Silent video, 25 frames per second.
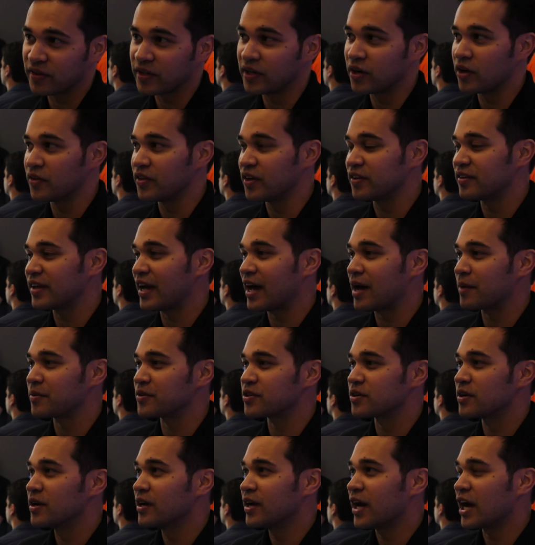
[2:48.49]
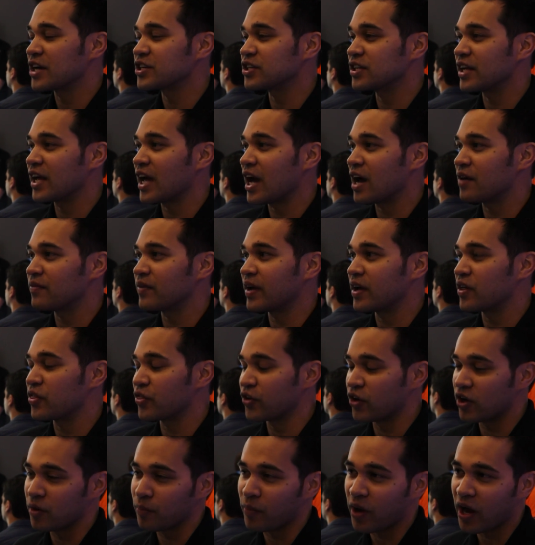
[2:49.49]
You know, these apps actually have a
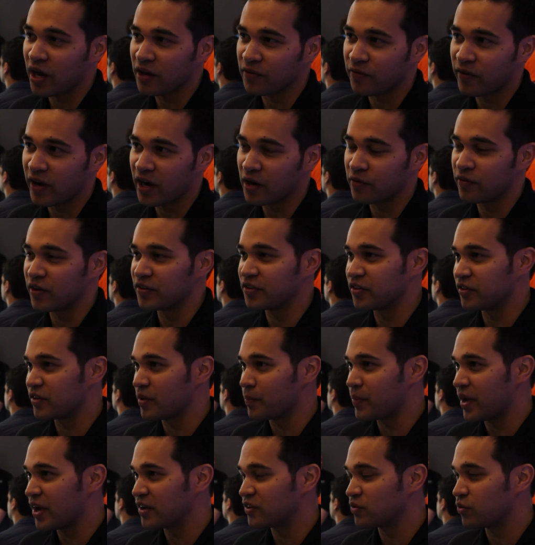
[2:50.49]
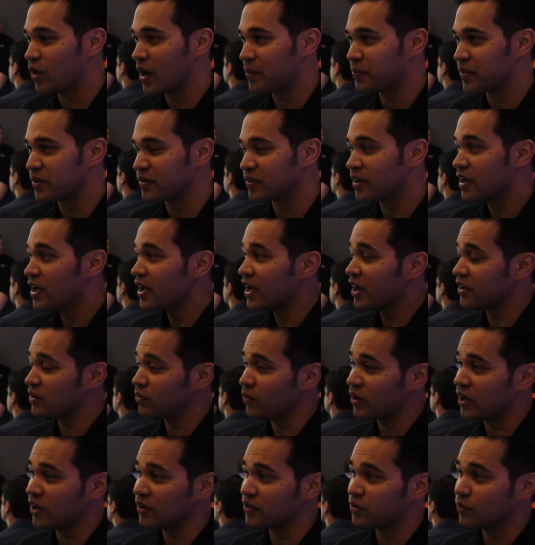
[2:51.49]
third modifier versus the base weapons, as
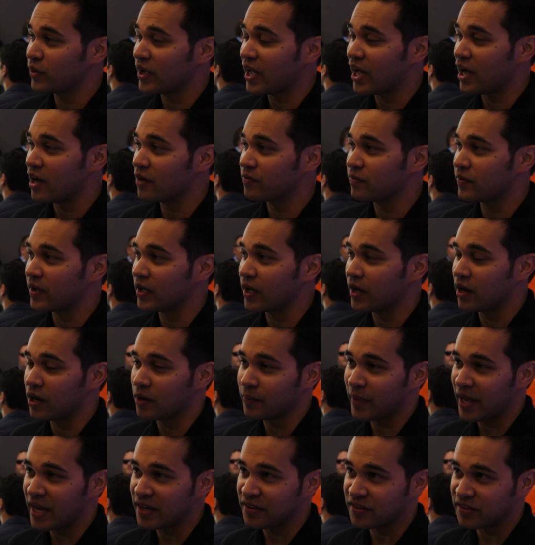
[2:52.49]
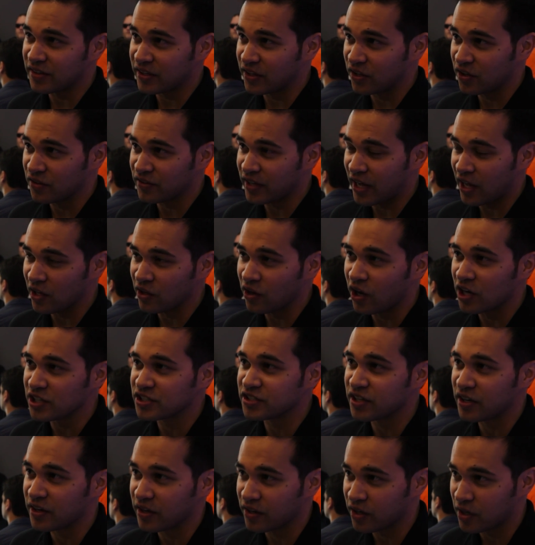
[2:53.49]
well as we have um, eight skills at
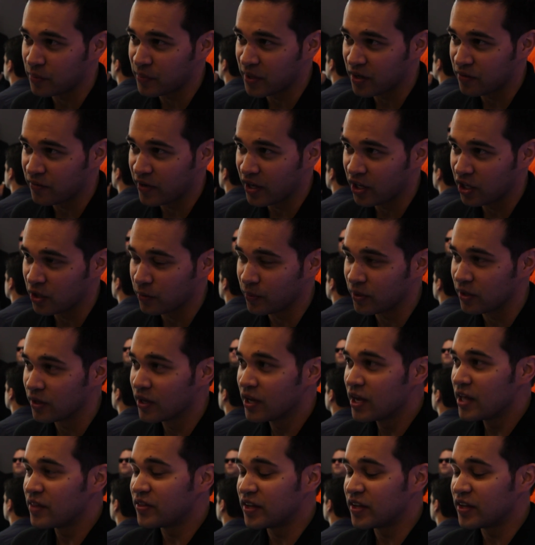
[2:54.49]
launch that are going to be available.